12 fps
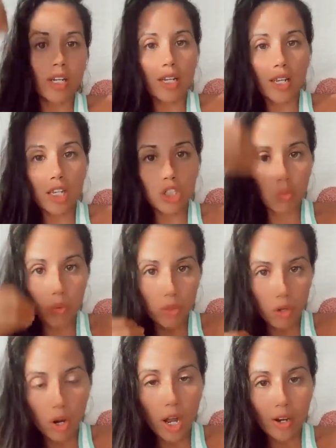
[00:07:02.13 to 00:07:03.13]
the connection
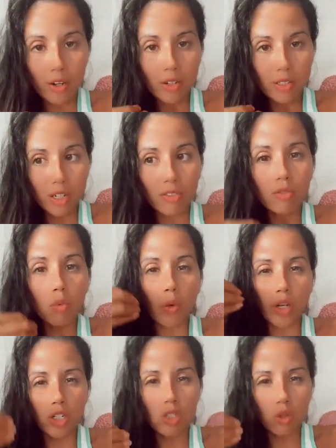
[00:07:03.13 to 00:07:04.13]
with our higher self,
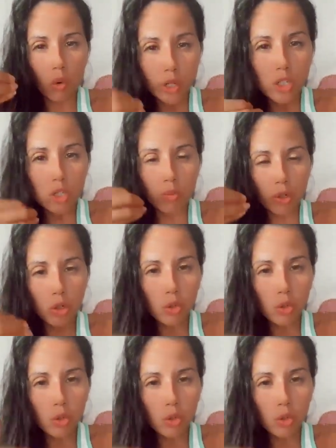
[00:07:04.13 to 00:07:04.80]
which is going to